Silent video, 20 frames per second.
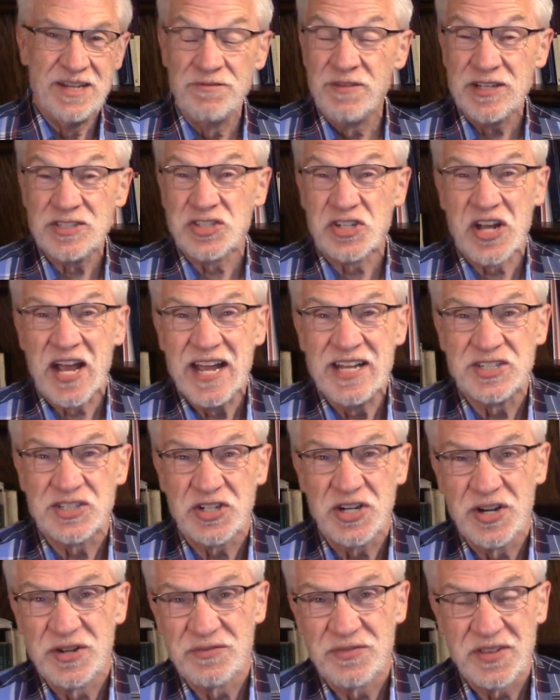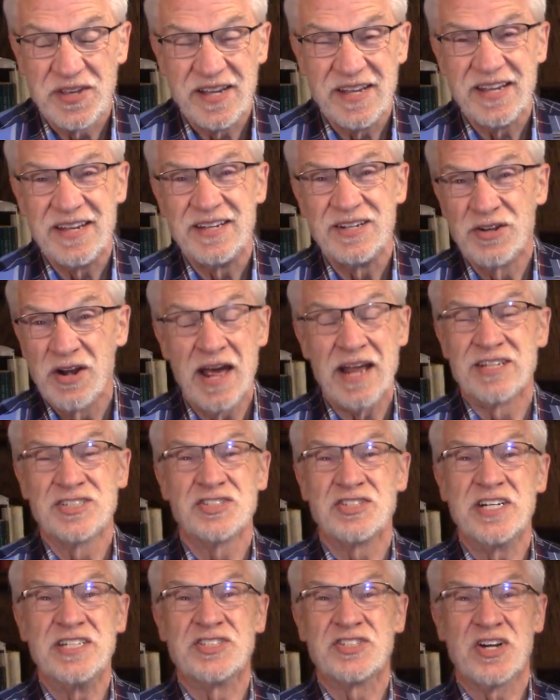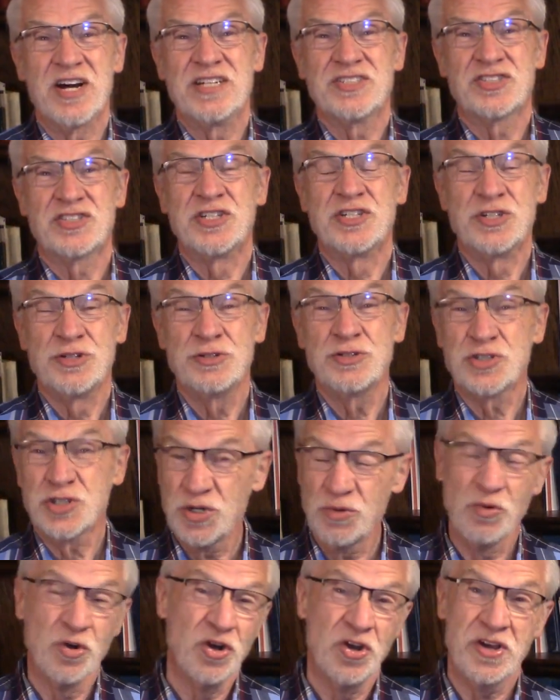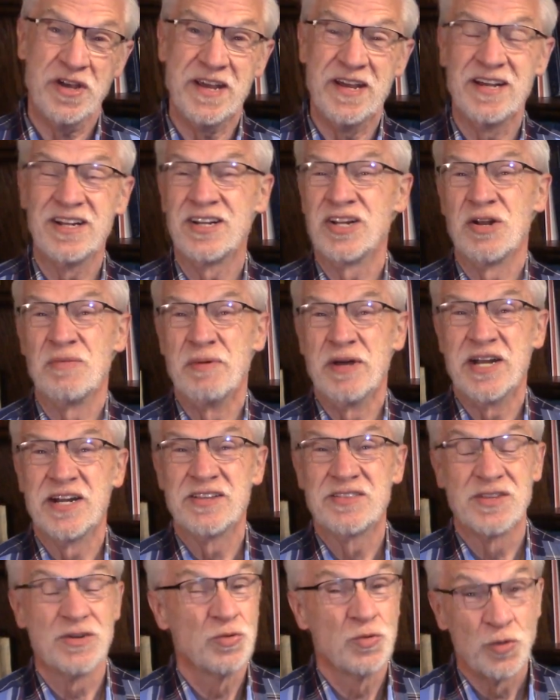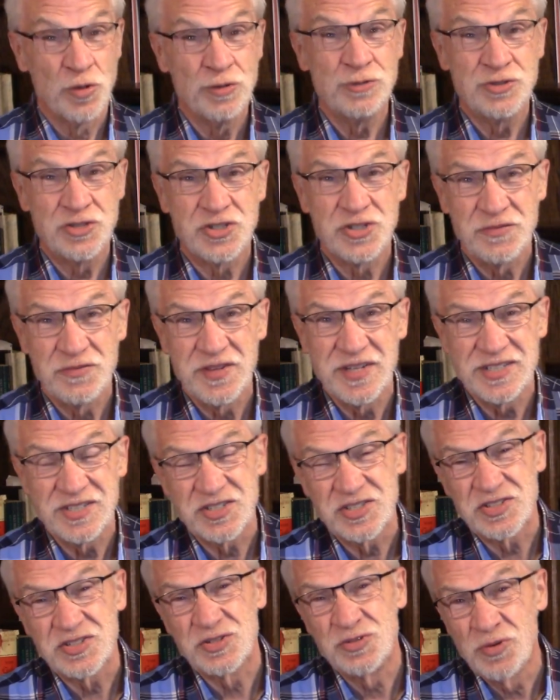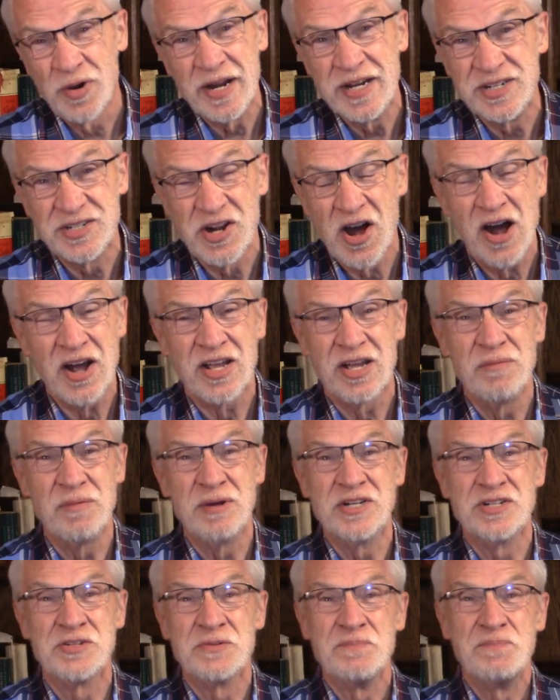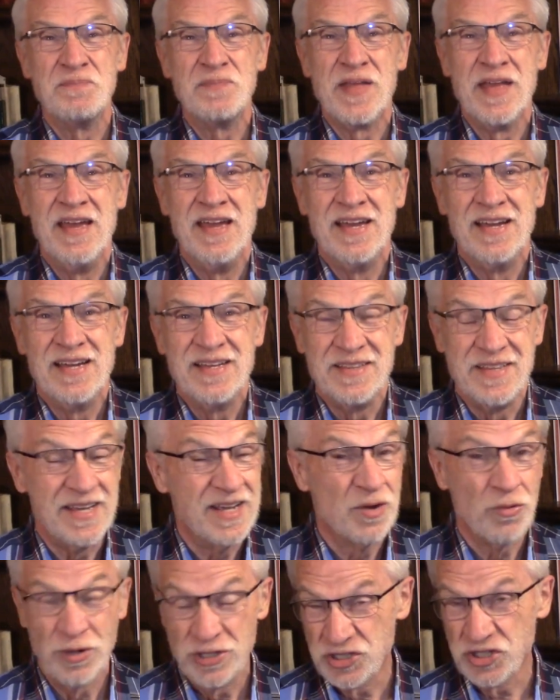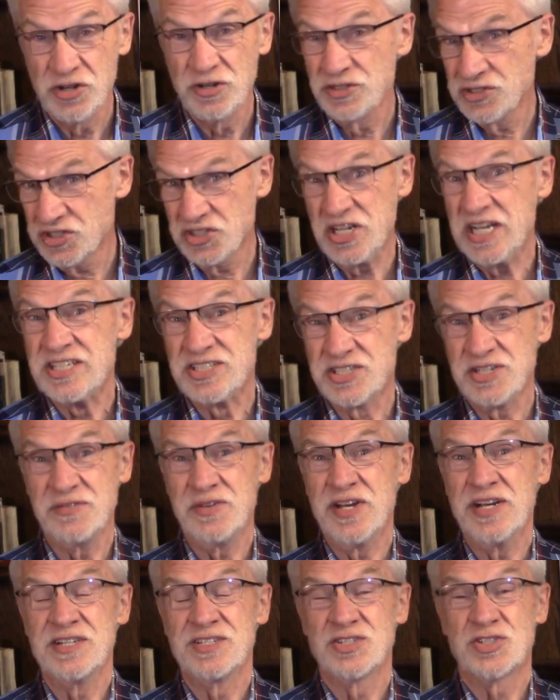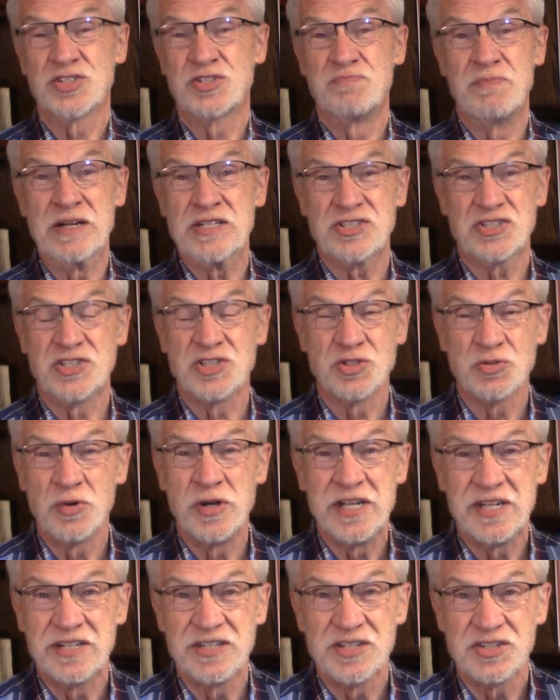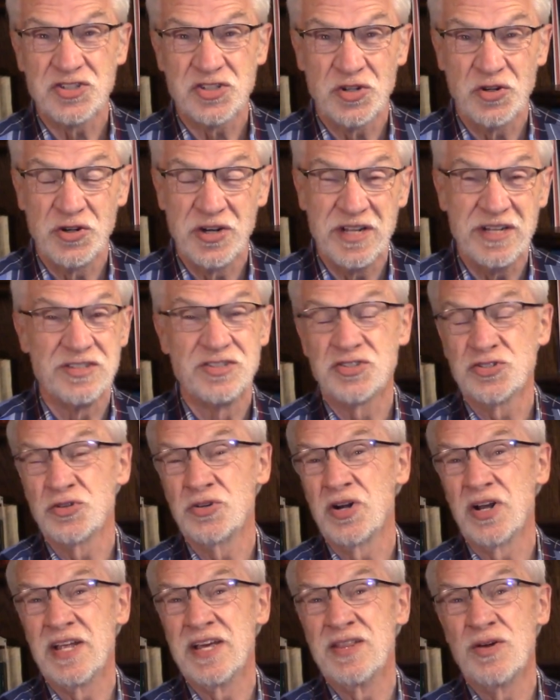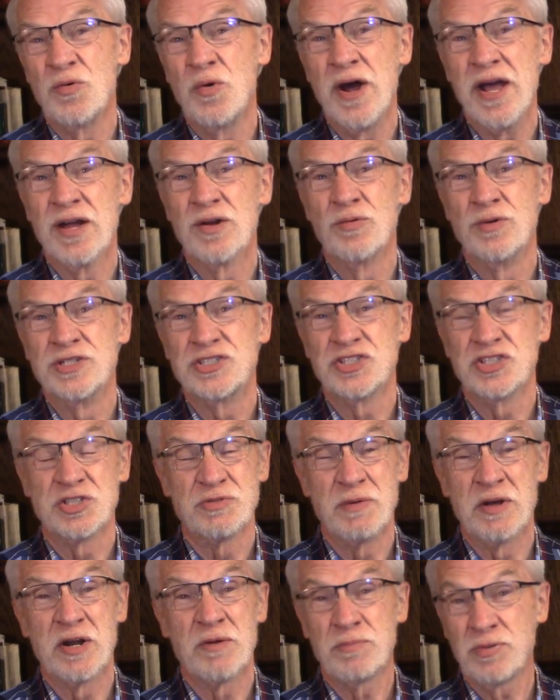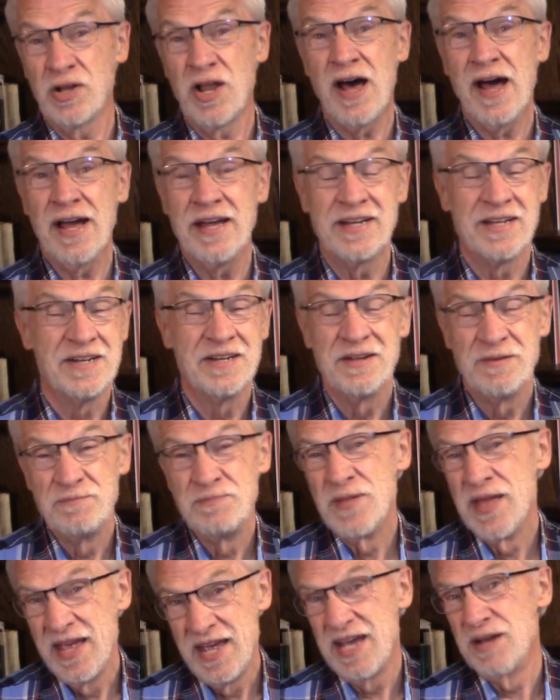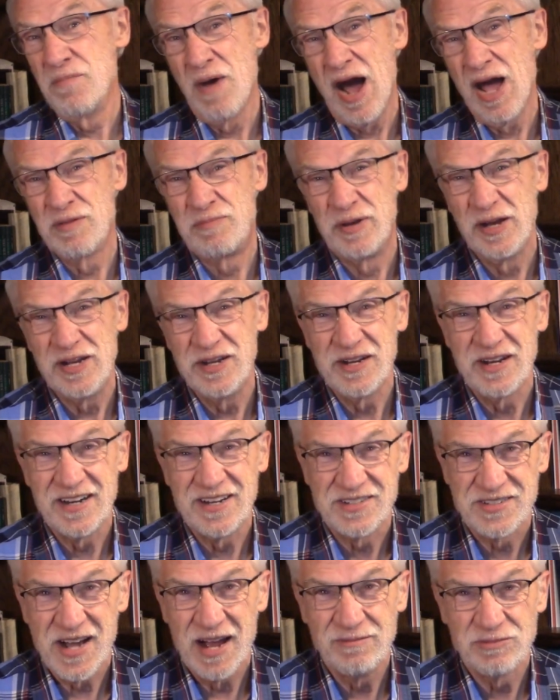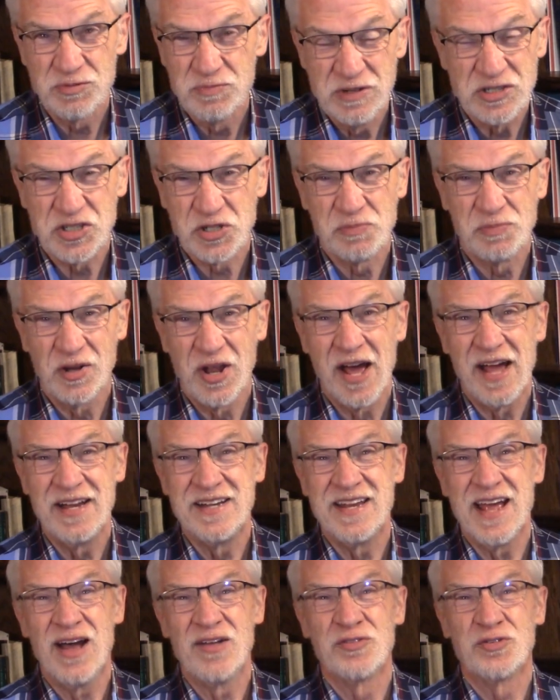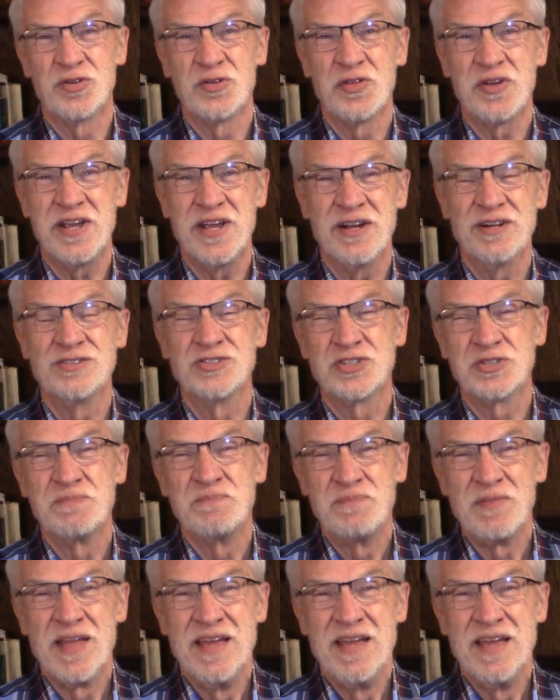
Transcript: investigation of the United States Constitution. We're looking a little bit at the roots of this great document, the original sense of it as best as we can discern it, and certainly the way in which it's been applied and, in my opinion, at times misapplied down through the years.